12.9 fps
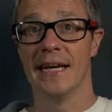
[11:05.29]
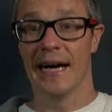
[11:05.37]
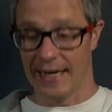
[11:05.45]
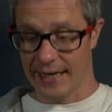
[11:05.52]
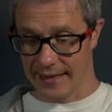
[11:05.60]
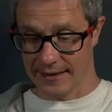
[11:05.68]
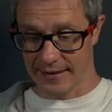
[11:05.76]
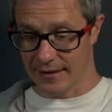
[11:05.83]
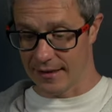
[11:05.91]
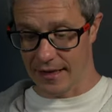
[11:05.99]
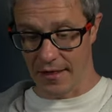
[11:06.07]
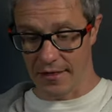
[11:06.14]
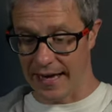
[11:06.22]
And
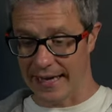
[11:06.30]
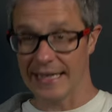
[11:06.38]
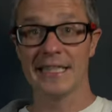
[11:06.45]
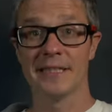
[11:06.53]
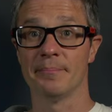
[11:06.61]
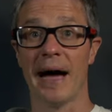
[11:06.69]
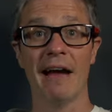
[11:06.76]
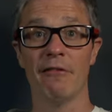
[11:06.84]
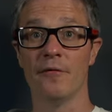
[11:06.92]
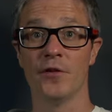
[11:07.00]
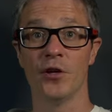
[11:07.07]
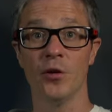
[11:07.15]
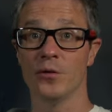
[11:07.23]
that is my
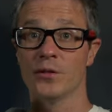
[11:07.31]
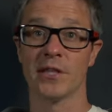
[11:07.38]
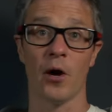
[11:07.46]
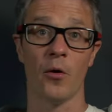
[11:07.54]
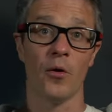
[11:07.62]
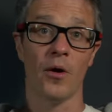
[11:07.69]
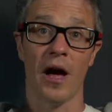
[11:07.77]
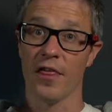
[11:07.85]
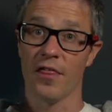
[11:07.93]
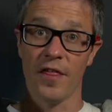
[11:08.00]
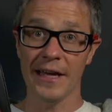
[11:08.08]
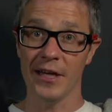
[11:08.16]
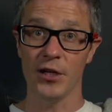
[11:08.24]
review. So
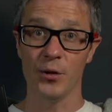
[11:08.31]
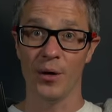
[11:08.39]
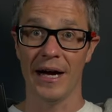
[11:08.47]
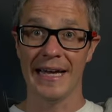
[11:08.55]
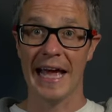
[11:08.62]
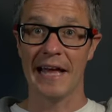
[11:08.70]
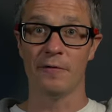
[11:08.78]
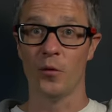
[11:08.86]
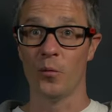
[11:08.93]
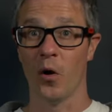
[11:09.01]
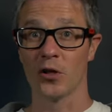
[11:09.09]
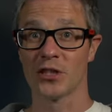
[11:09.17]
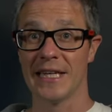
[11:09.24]
thank you again for
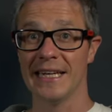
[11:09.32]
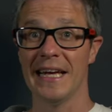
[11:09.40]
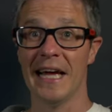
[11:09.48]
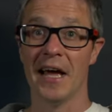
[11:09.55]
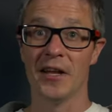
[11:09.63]
watching.